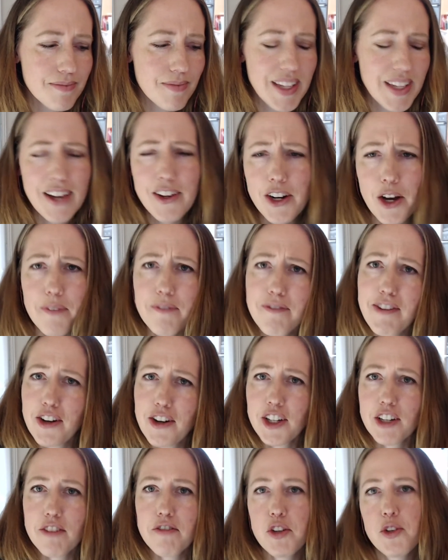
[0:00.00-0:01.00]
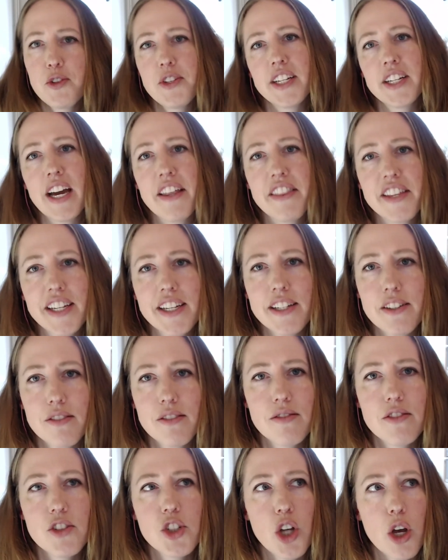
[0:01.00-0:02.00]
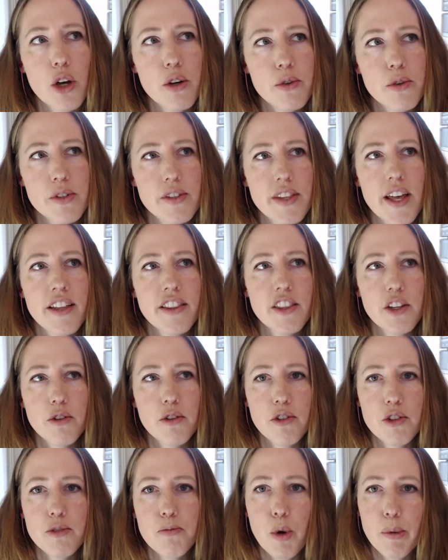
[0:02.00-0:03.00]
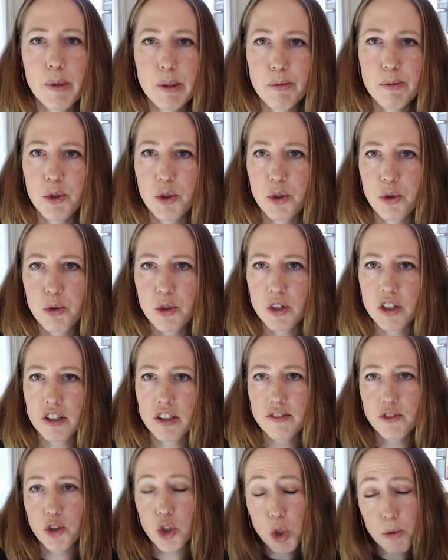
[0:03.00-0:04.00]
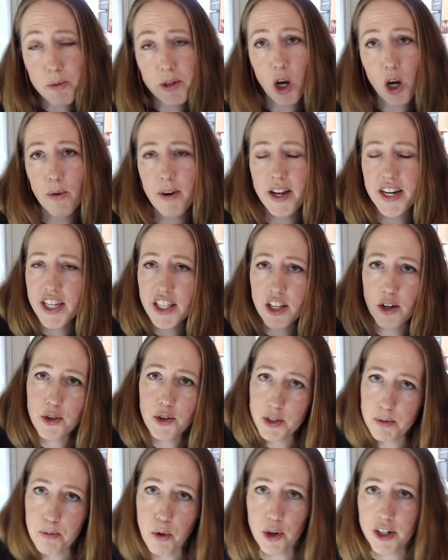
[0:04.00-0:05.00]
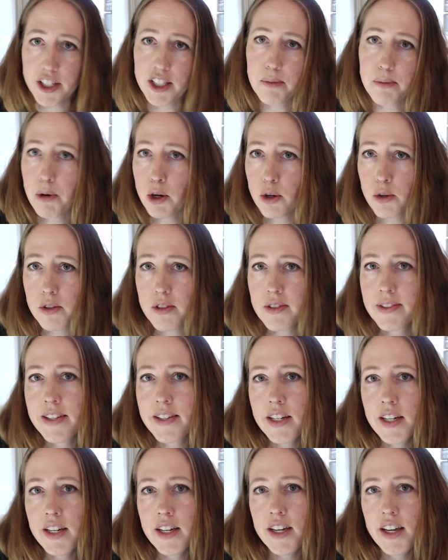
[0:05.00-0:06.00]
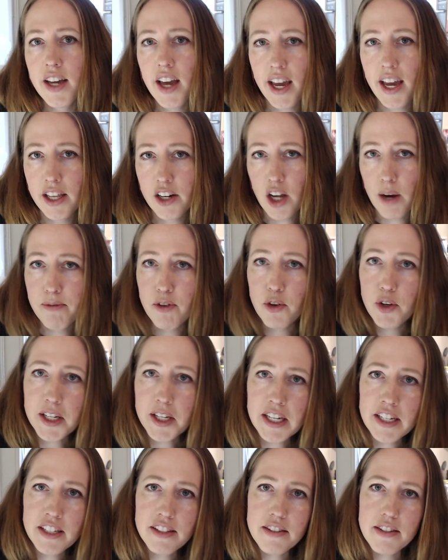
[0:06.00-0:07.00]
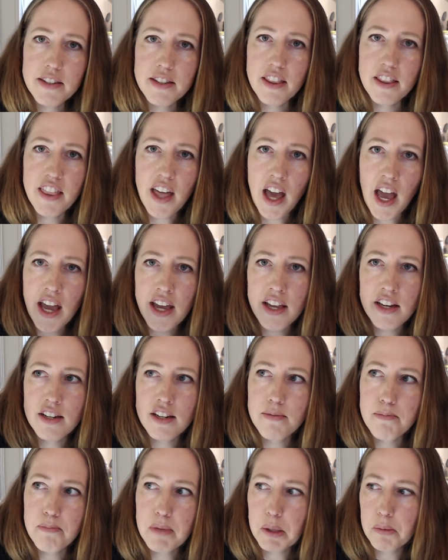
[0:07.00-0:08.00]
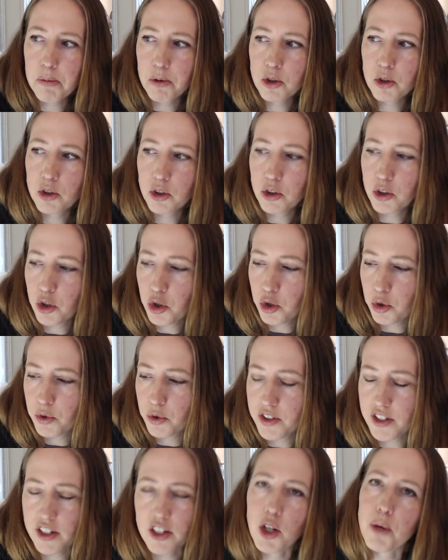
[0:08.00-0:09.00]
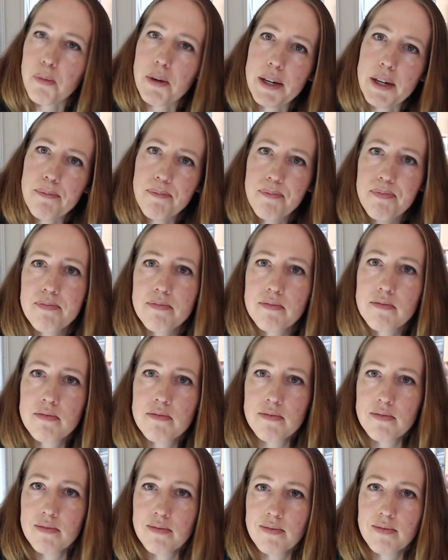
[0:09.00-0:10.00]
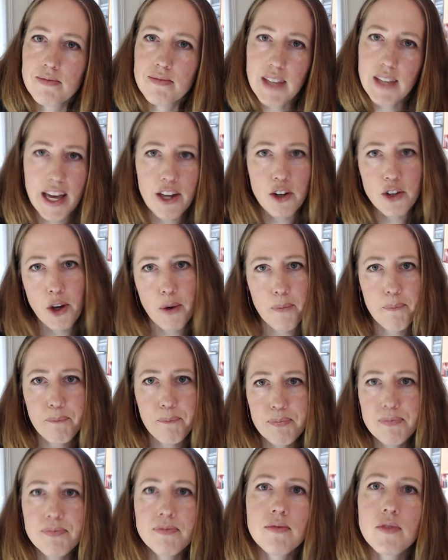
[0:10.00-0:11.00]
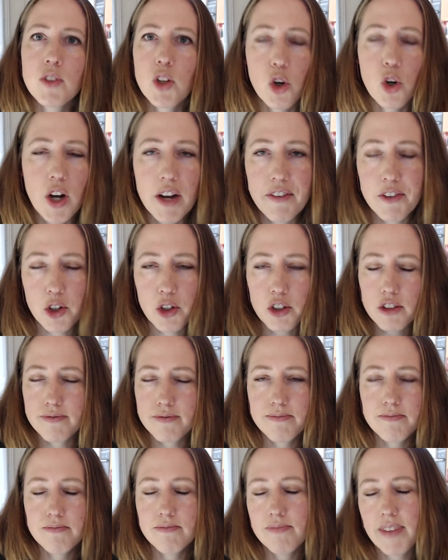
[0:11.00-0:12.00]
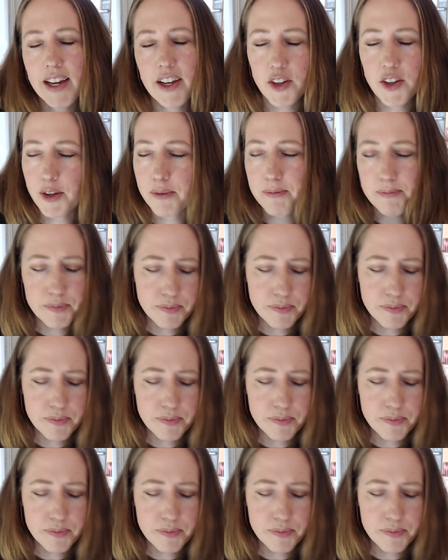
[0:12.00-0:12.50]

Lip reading: I don't know, found it confusing. I think it shows that there was more people who knew me already that were supporting the post and upvoting it than people who didn't know me. I don't know. Or haven't heard. I don't know.